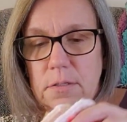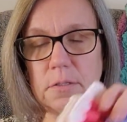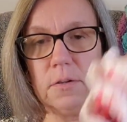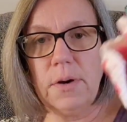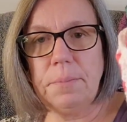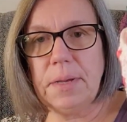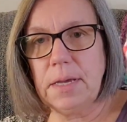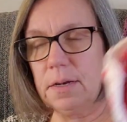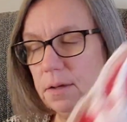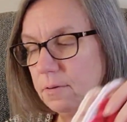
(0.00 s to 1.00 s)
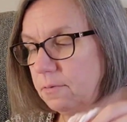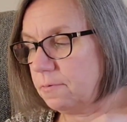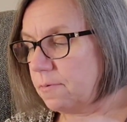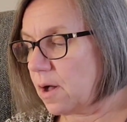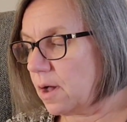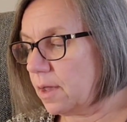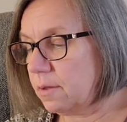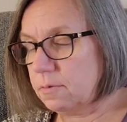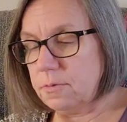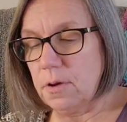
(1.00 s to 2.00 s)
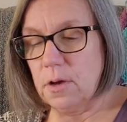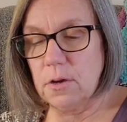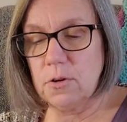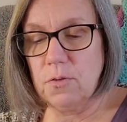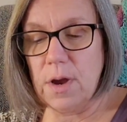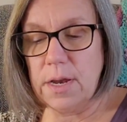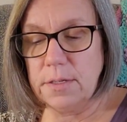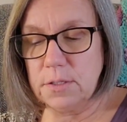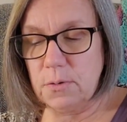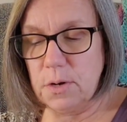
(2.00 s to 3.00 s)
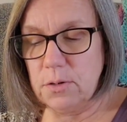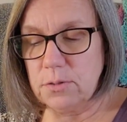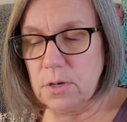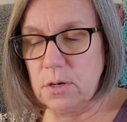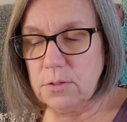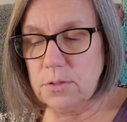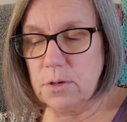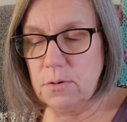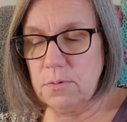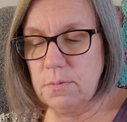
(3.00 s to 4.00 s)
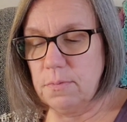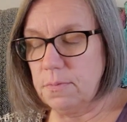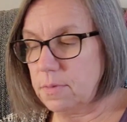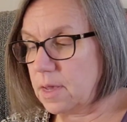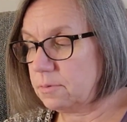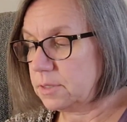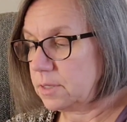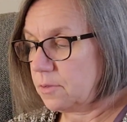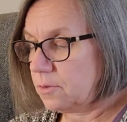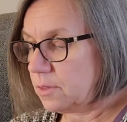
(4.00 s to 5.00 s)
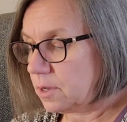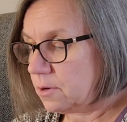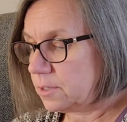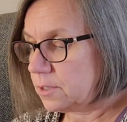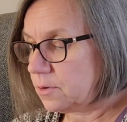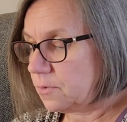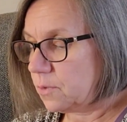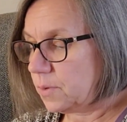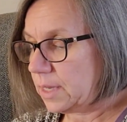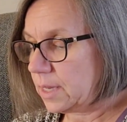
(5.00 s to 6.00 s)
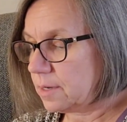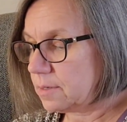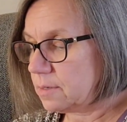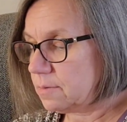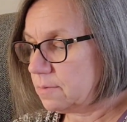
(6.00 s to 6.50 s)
So I made 5 granny squares also. That was the other thing I did over the weekend.